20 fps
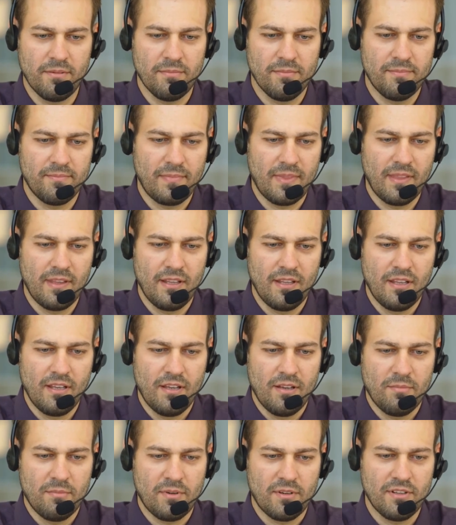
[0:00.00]
and
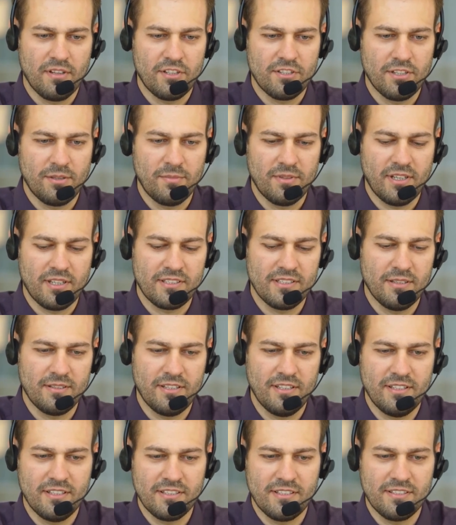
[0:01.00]
also I'm, I'm gonna
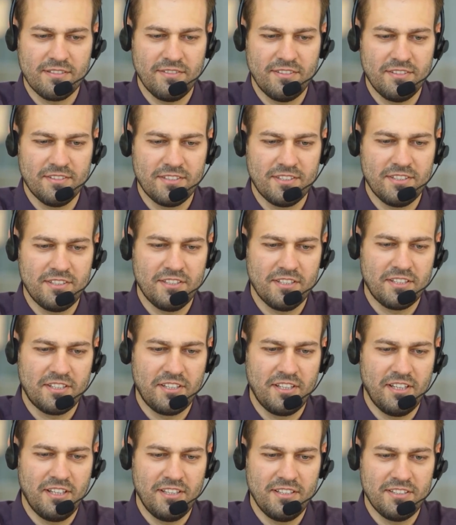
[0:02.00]
take a referral fee on
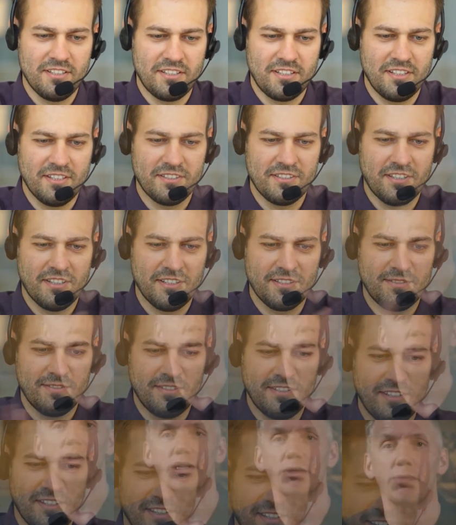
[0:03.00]
closings. And I'm just gonna
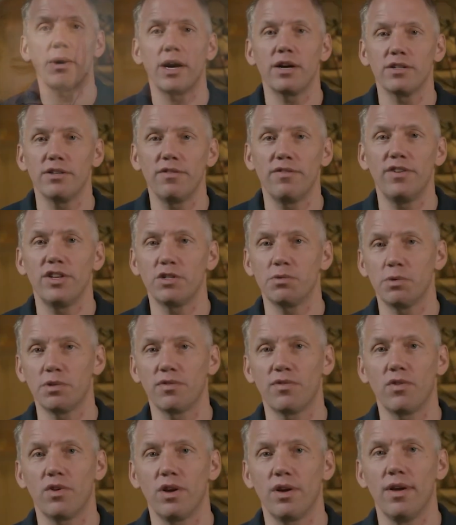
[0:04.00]
call expired and FSBOs
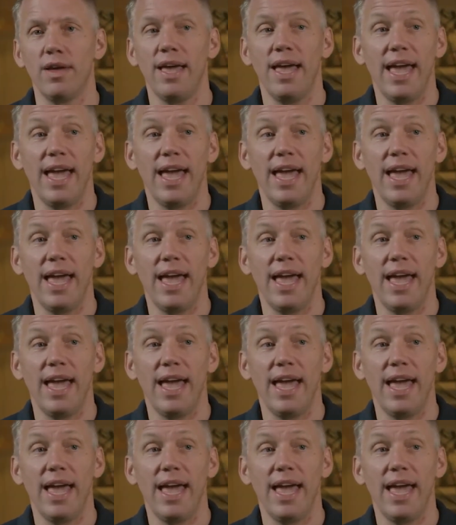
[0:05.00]
for you.